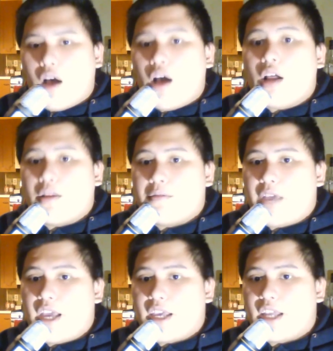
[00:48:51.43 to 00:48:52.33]
All
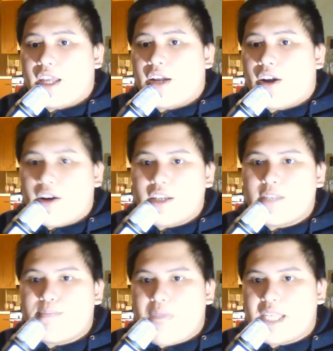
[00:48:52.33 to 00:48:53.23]
Fae can
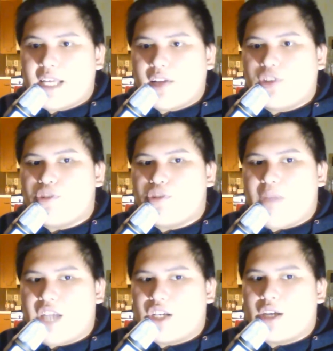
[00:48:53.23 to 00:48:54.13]
harness basic illusion
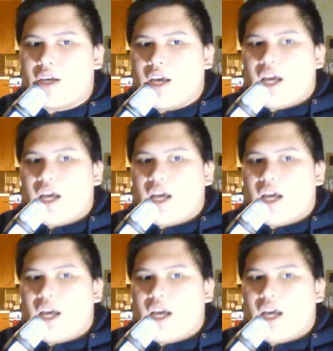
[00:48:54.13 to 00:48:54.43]
magic.